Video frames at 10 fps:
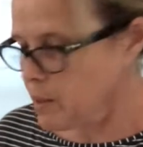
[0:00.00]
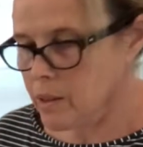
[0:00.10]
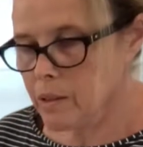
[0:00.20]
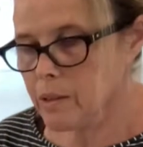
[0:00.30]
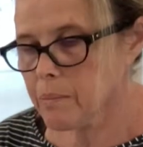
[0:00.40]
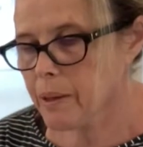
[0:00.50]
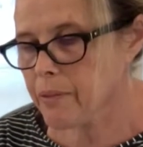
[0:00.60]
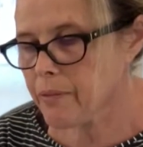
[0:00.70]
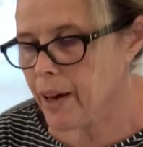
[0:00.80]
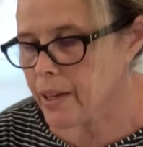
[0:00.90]
And by
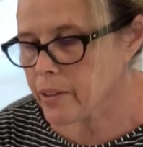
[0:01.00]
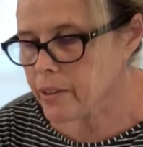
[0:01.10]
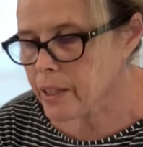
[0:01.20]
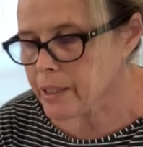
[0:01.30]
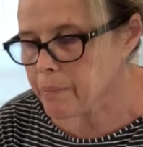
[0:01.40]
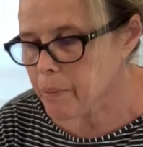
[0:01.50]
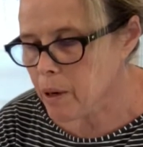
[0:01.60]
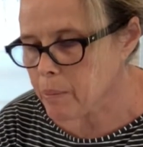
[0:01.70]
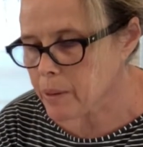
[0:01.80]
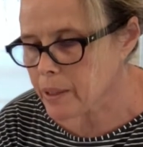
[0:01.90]
fatter, I'm
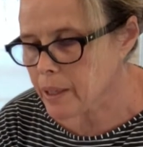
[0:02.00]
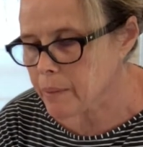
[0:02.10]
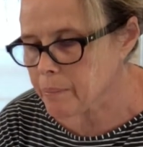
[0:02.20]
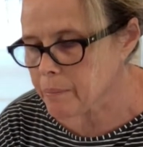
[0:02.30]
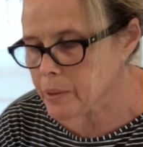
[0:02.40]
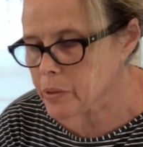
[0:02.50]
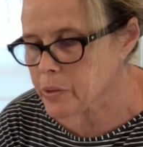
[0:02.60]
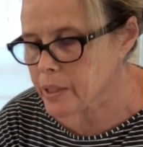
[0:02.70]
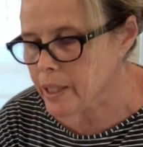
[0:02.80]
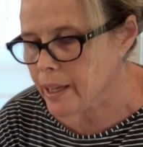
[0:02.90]

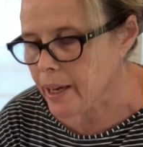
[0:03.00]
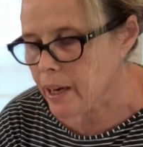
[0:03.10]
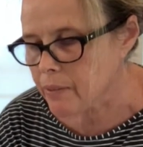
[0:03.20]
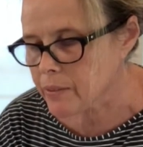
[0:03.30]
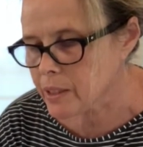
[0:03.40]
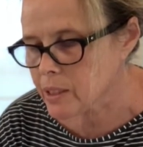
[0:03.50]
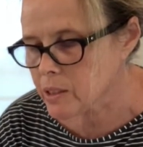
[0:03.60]
using a 1/2 inch